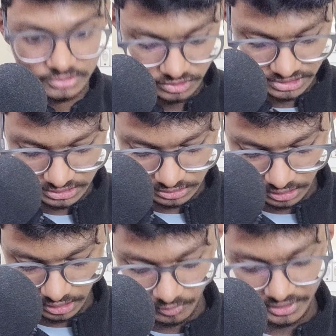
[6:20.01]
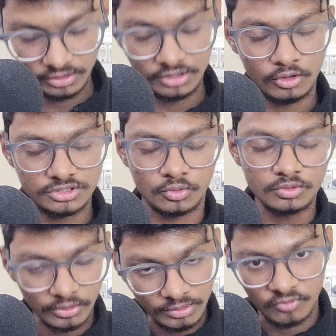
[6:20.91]
So this is our newly launched
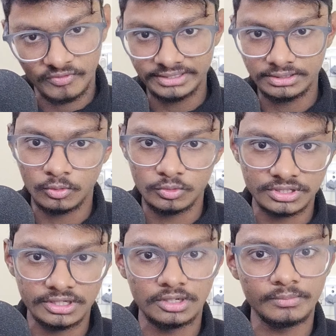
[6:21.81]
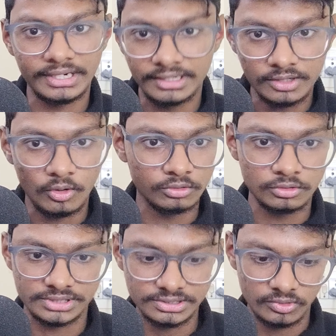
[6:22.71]
course. I will provide the course curriculum and link. All
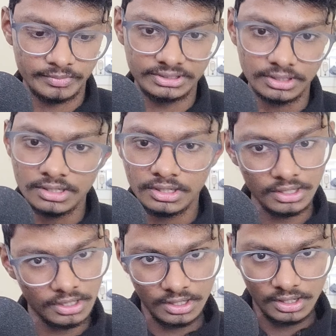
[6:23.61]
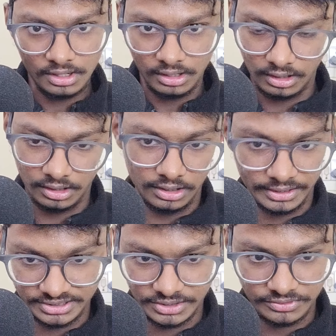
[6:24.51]
those things will be in the
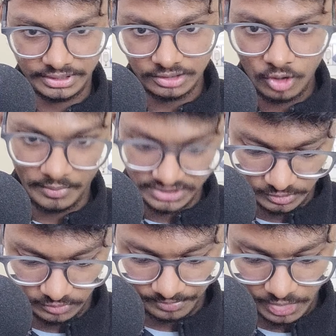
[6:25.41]
description and the comments below.